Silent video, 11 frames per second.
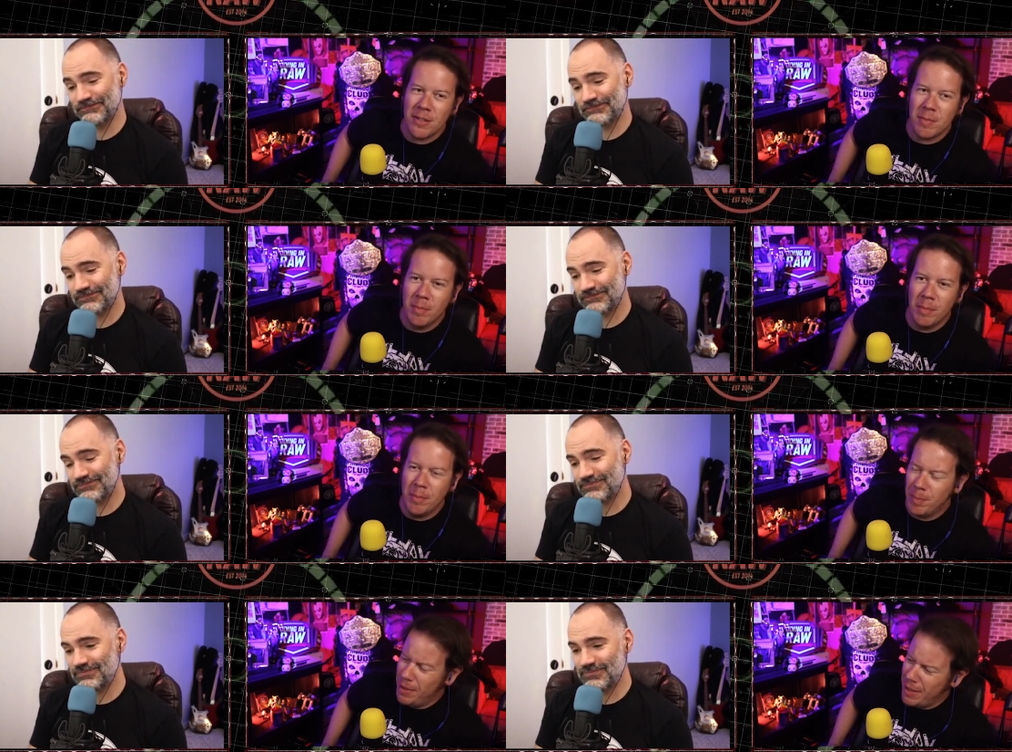Speaker 1: just
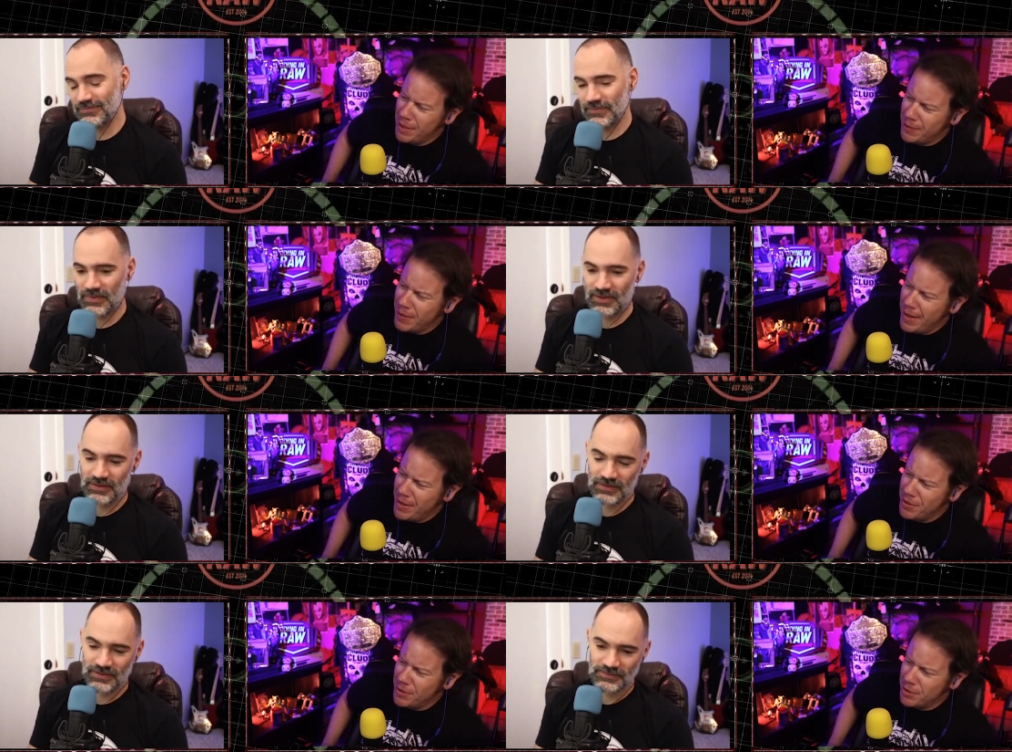playing
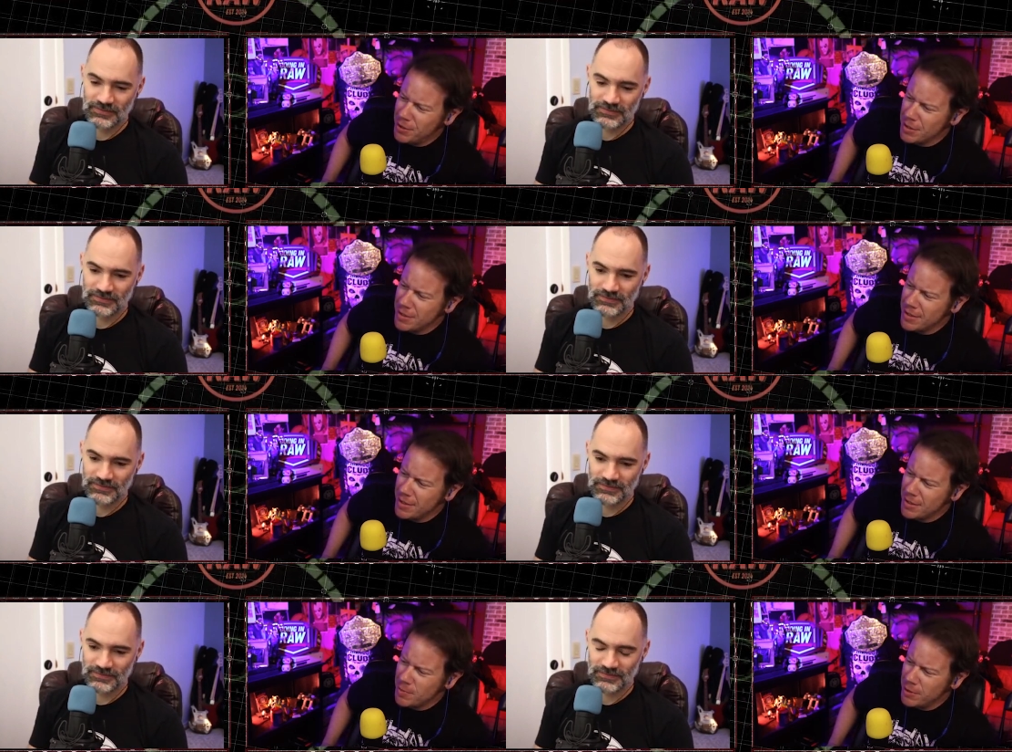around or just a
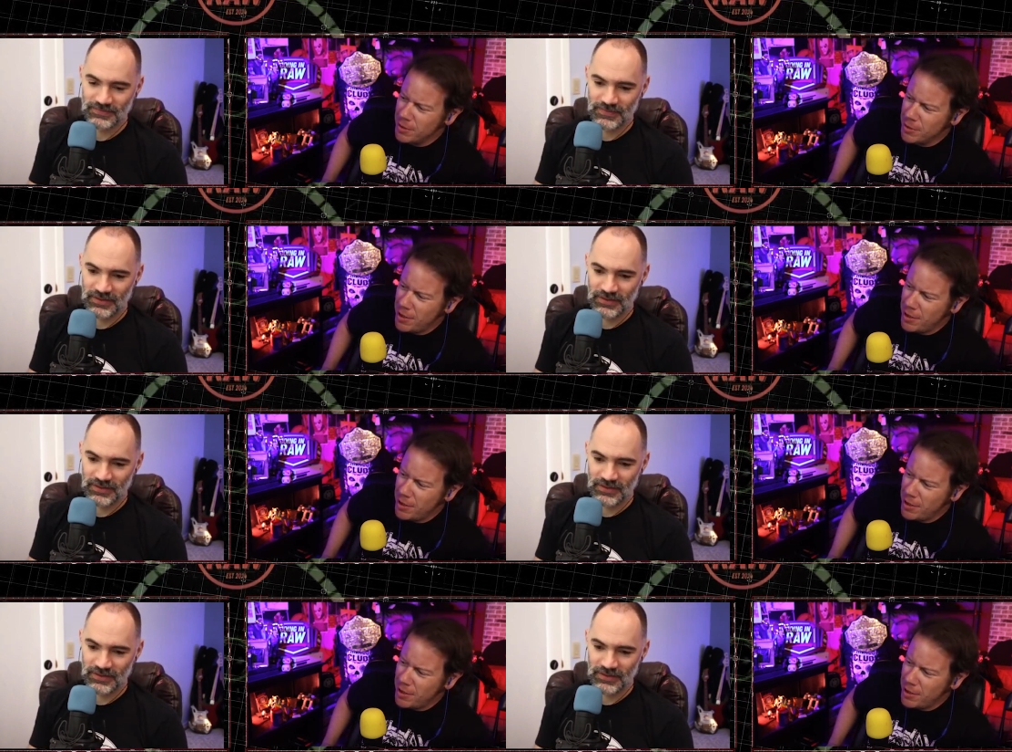desperate